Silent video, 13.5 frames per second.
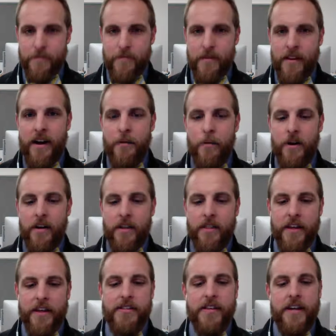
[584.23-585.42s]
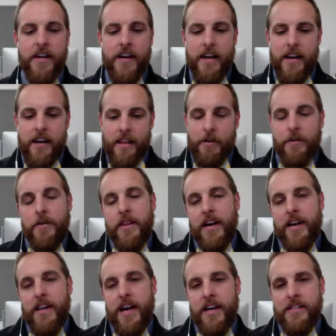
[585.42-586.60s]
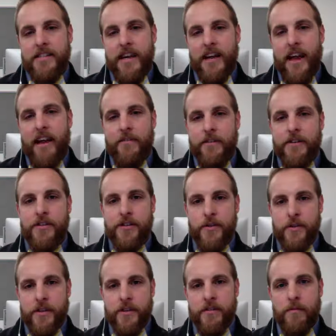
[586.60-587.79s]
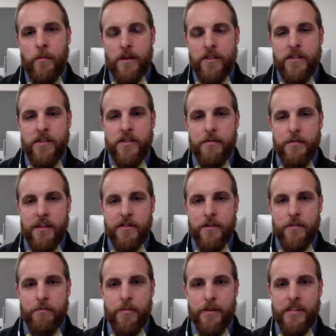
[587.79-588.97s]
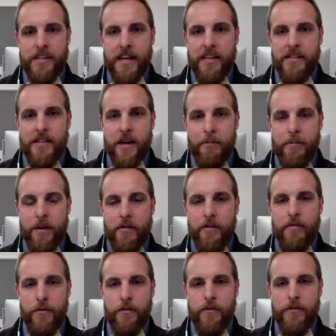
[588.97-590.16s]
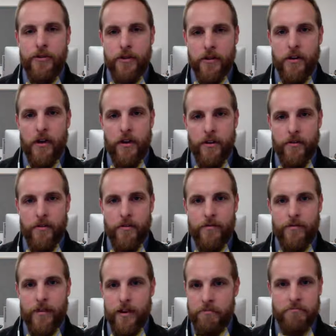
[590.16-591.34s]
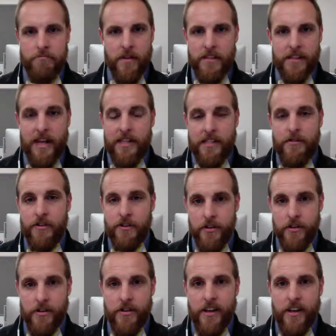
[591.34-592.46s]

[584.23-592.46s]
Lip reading: One of the things that we do in that class is that every student once a semester presents a peer-reviewed journal article from a scientific journal.